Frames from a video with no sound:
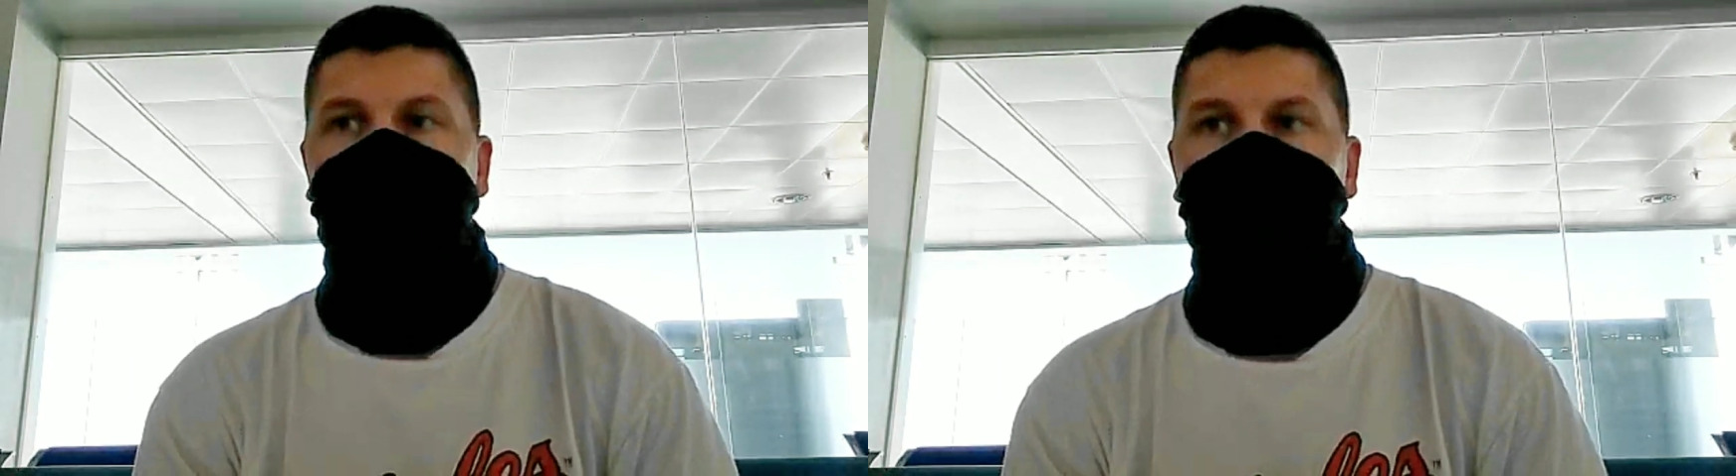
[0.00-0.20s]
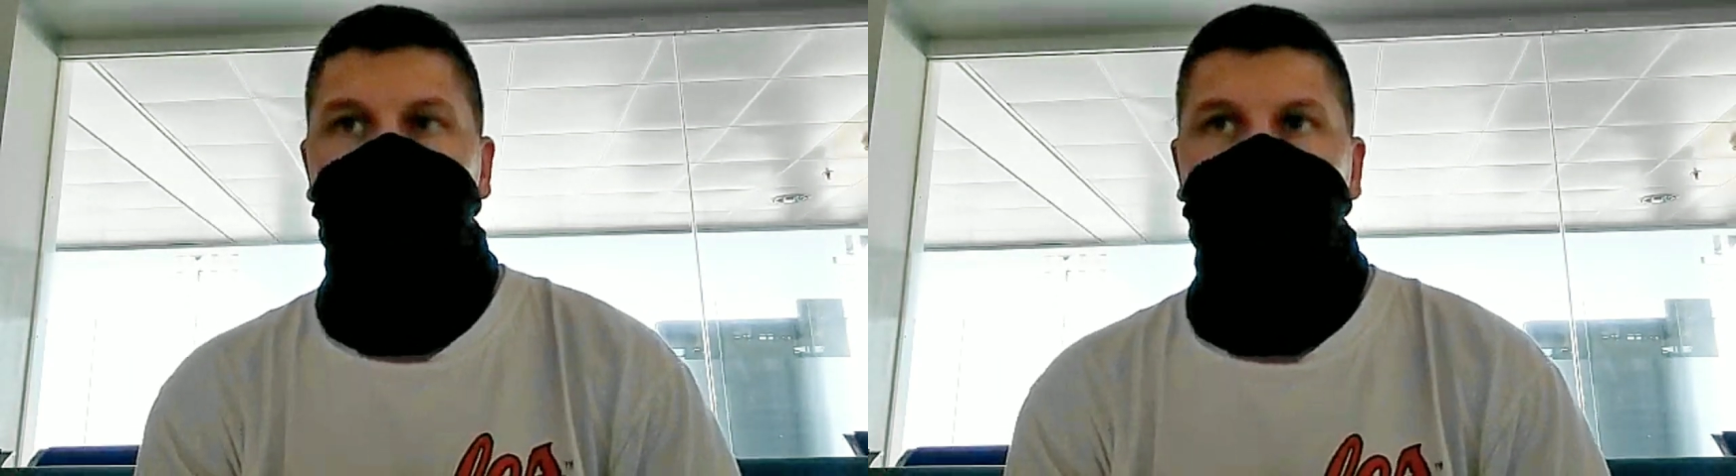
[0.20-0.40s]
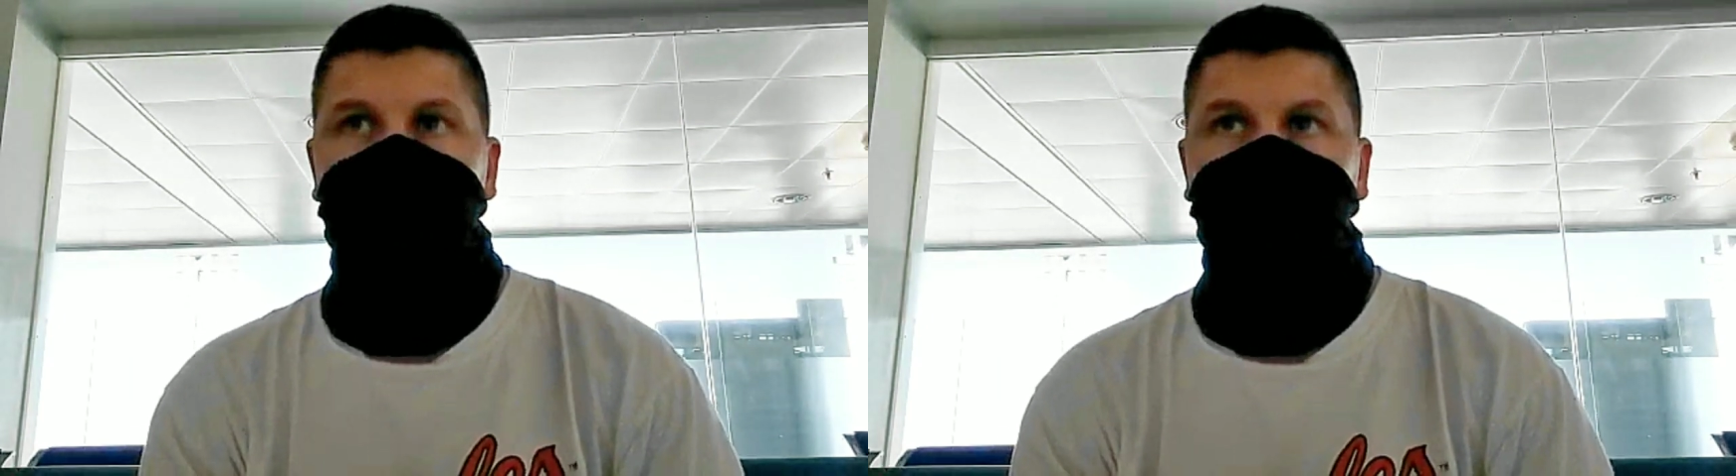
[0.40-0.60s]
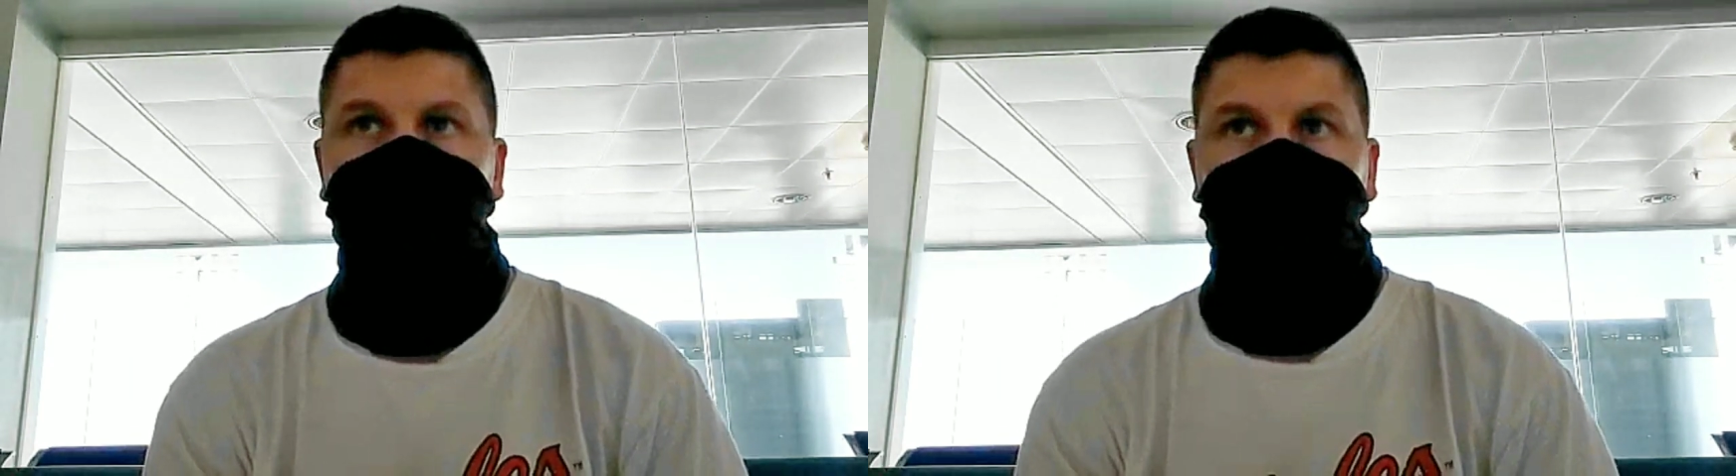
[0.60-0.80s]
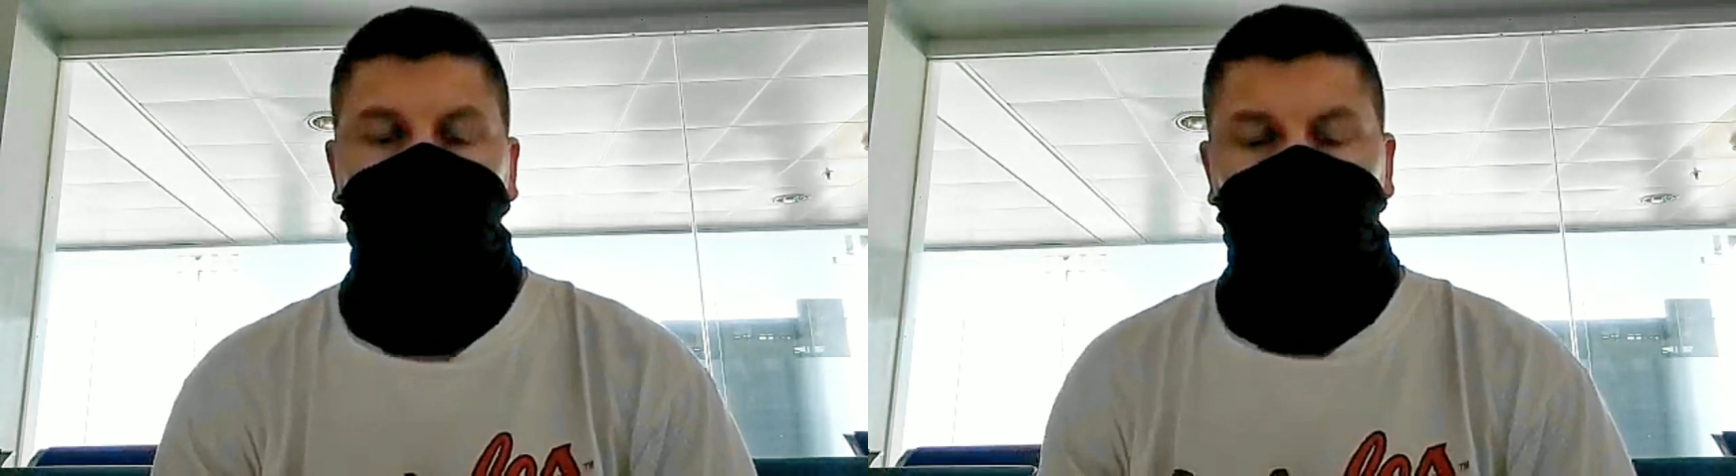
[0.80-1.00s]
Um,
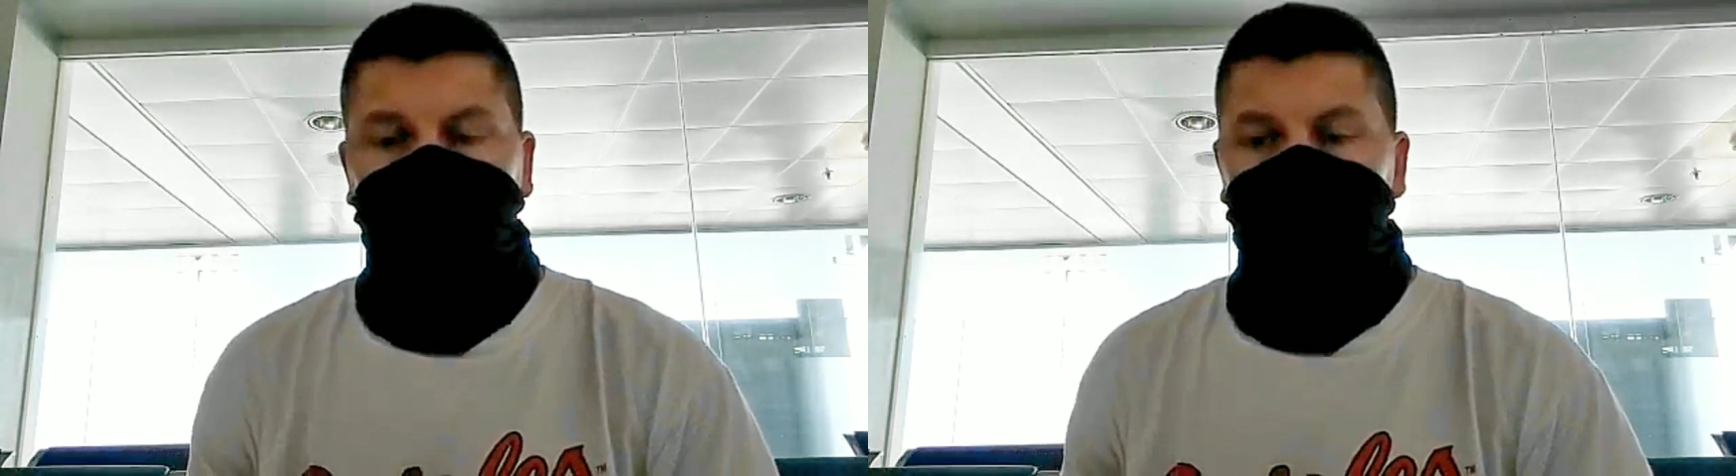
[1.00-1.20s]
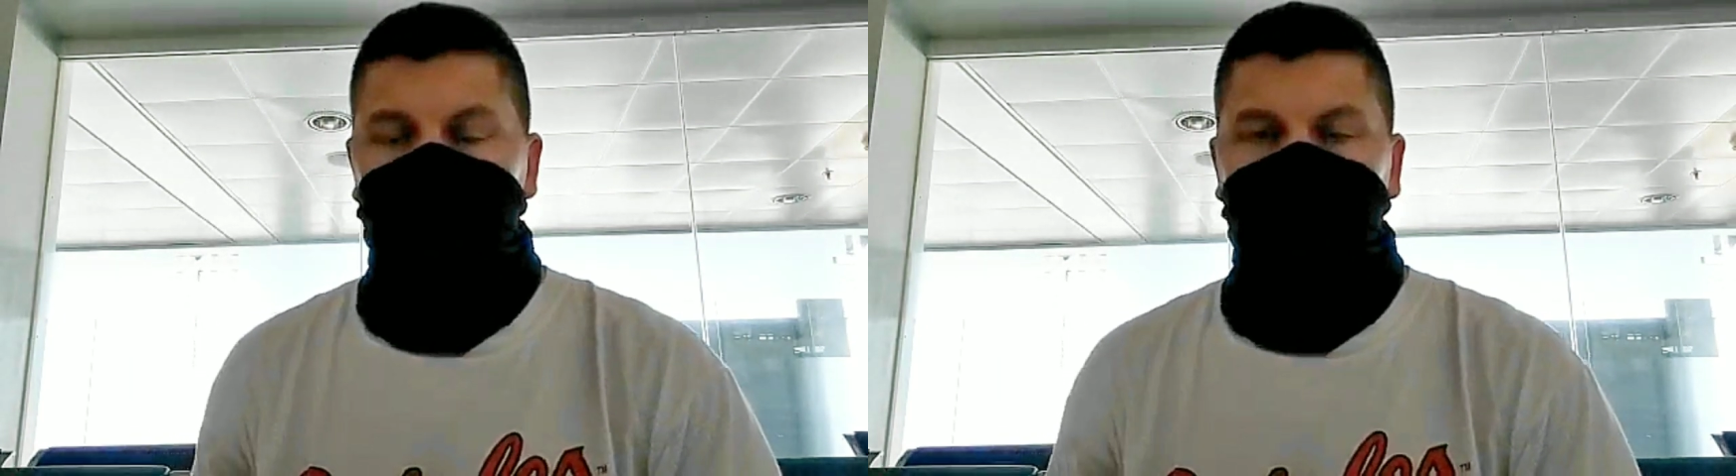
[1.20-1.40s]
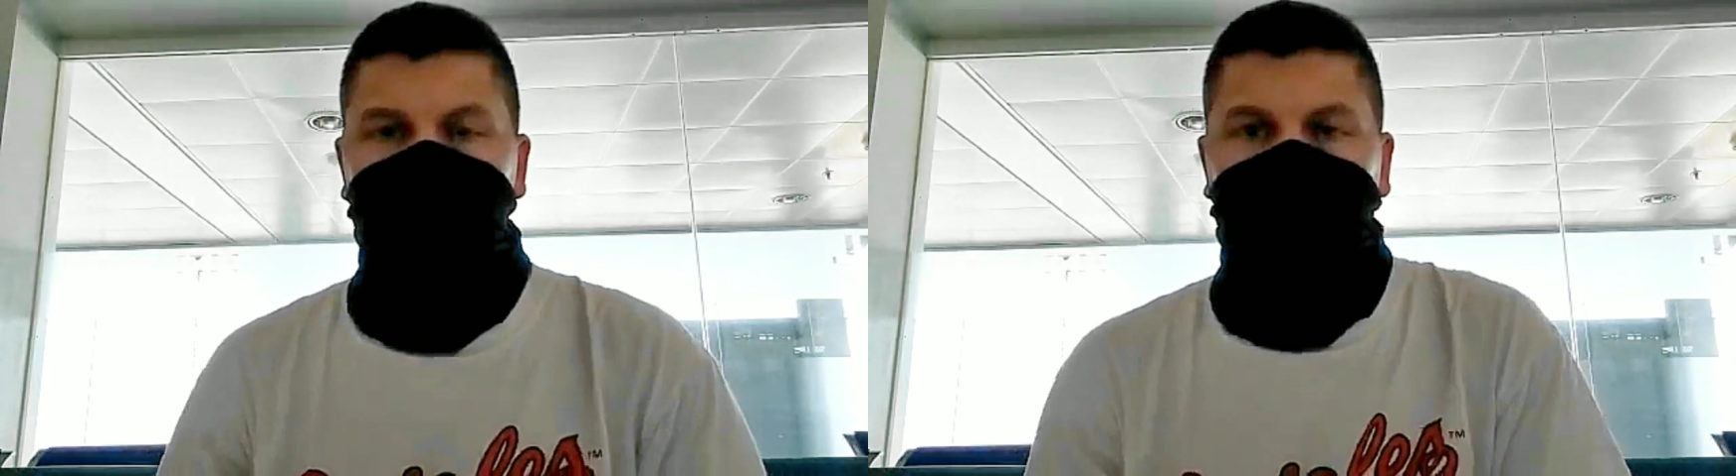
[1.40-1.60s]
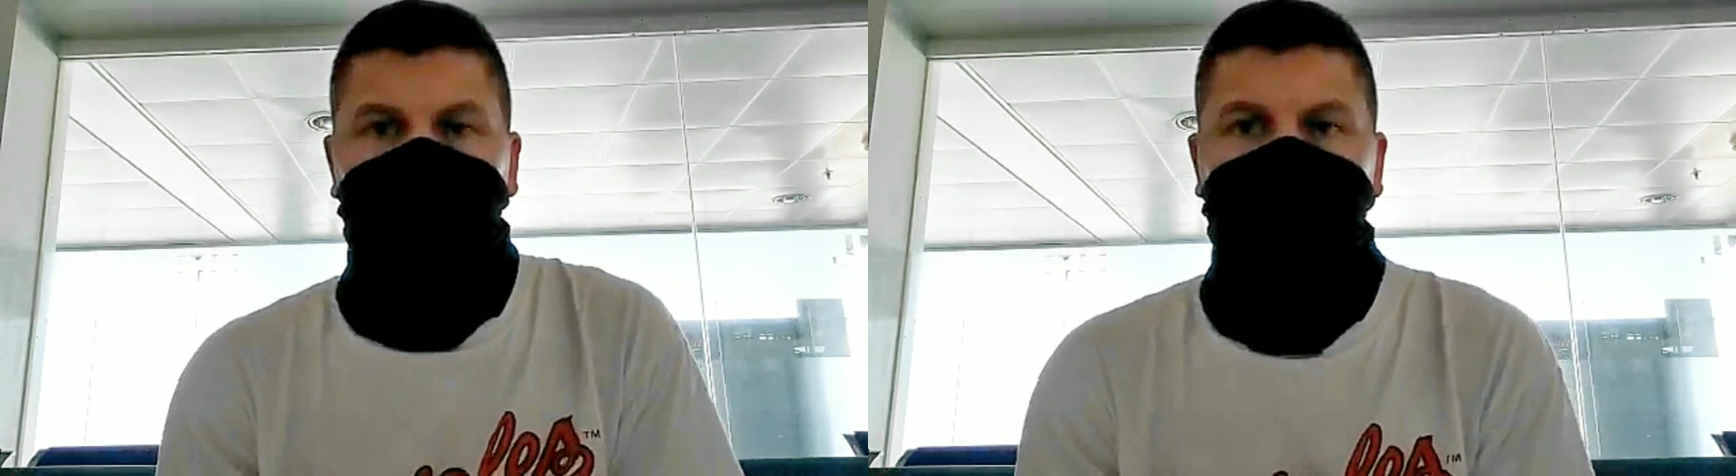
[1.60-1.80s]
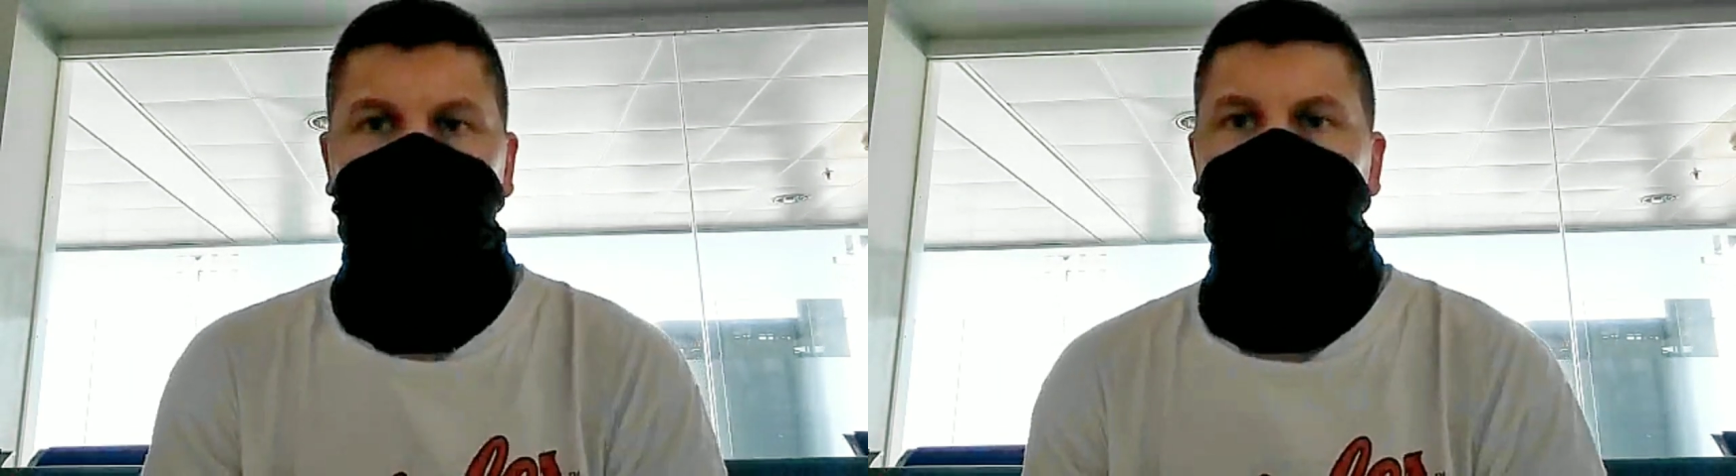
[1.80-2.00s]
They also
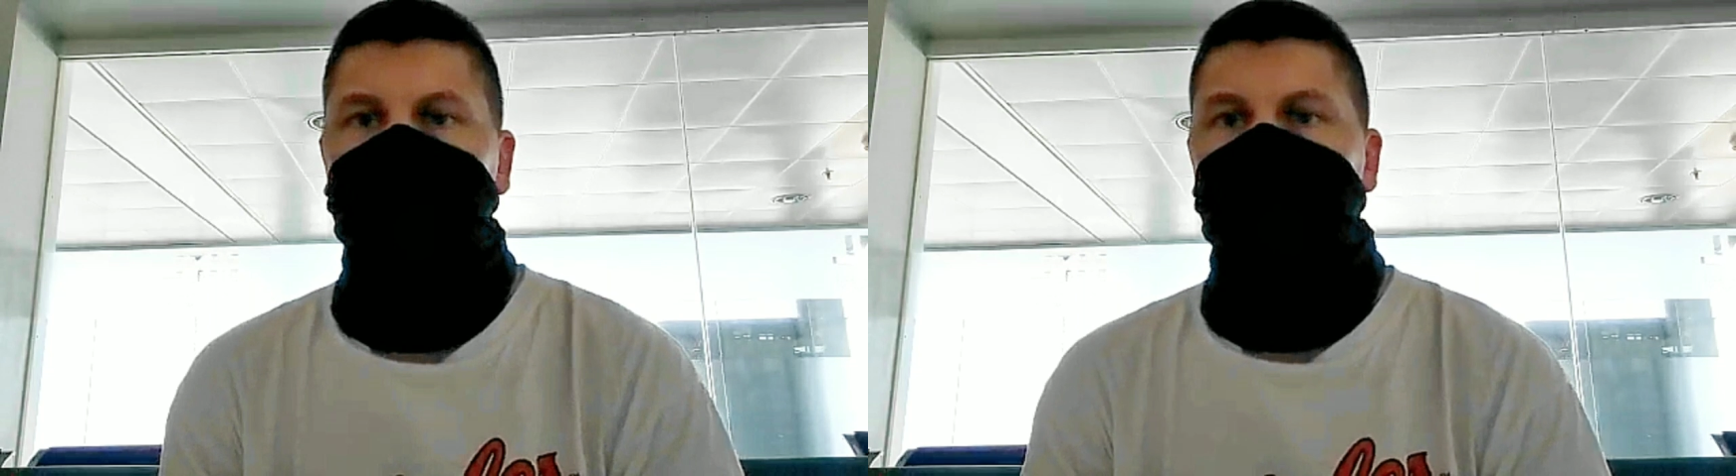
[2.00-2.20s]
ask in your